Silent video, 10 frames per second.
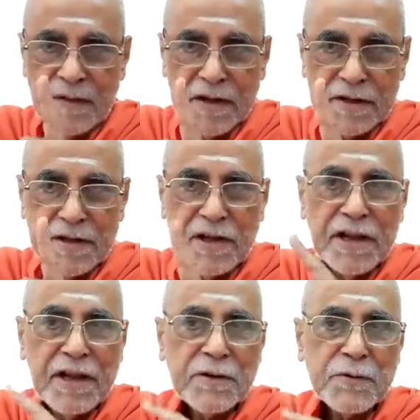It
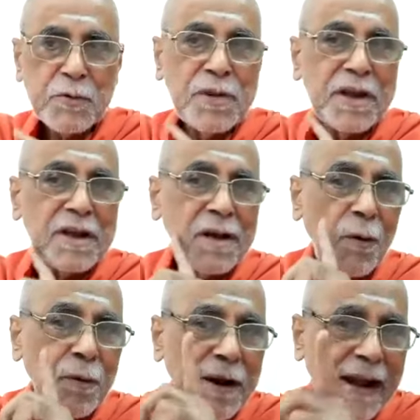needs to be
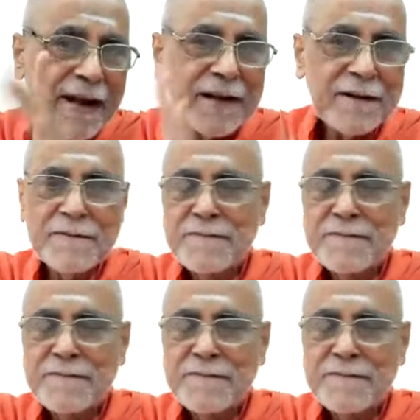counteracted.